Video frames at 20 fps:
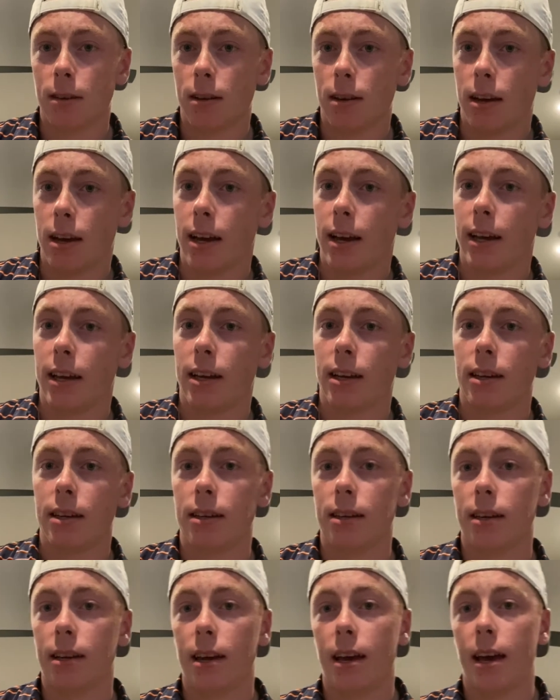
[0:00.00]
I
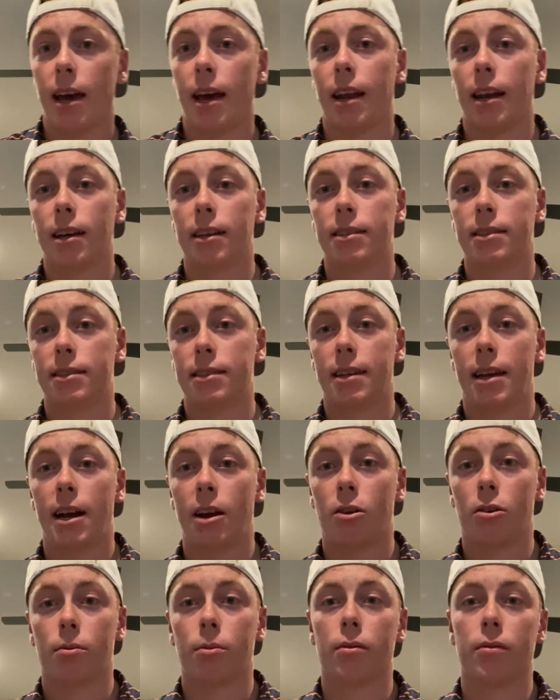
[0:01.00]
had a
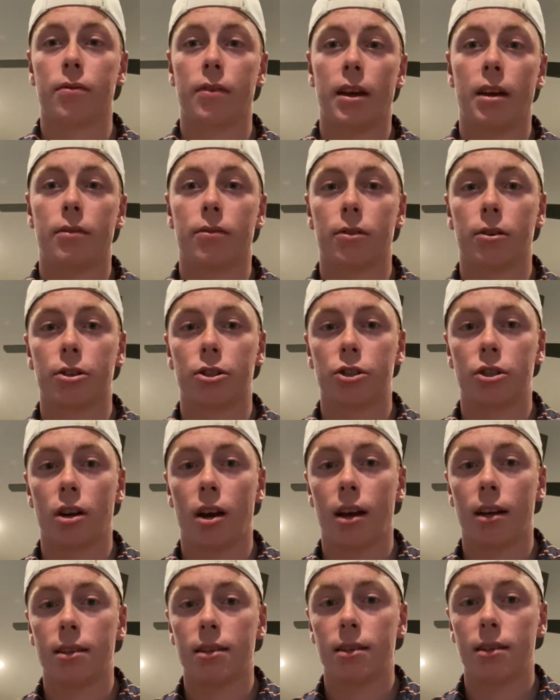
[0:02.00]
terrible fade first
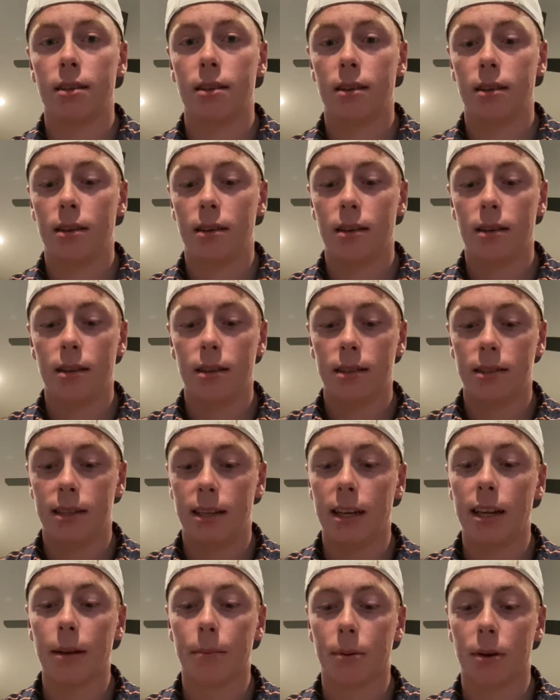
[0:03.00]
shot.
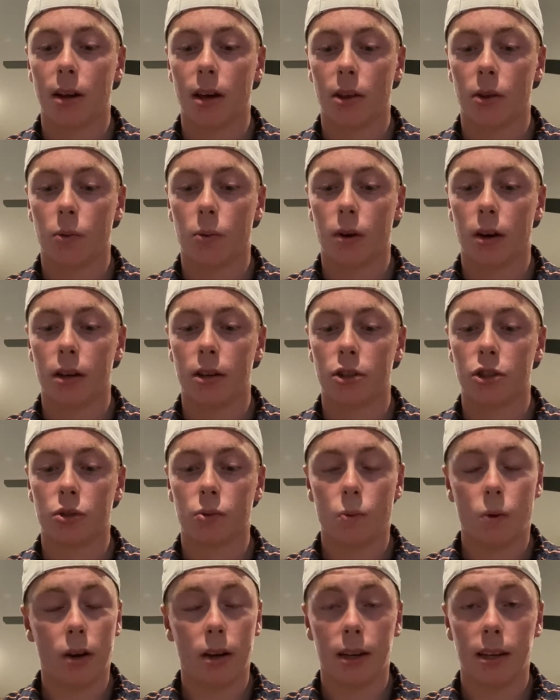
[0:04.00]
Teed up another one,
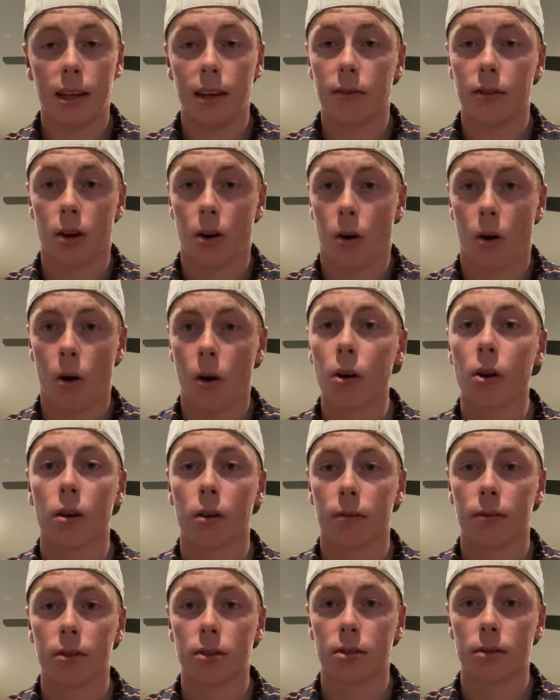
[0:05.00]
swung it even harder
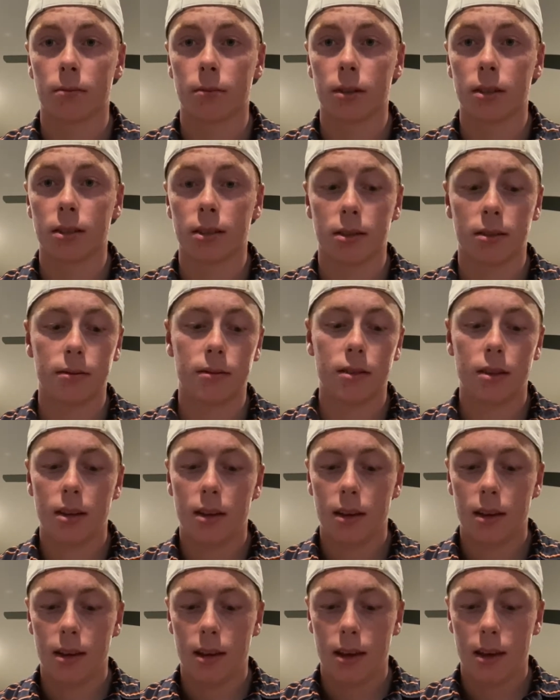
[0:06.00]
for some reason,
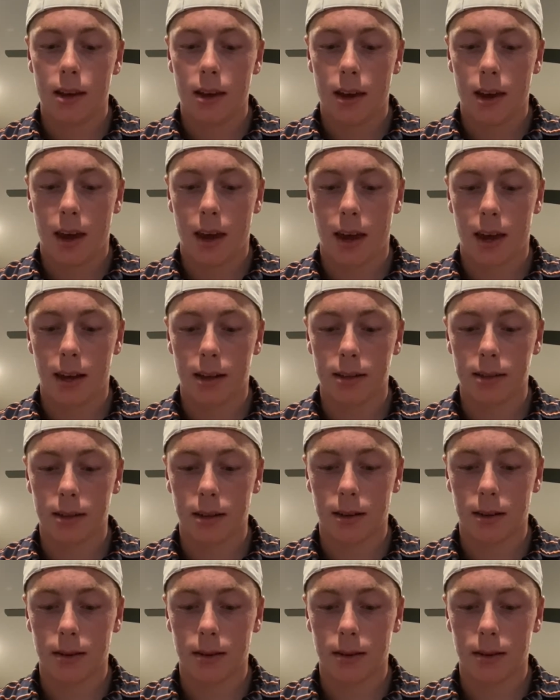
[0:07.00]
and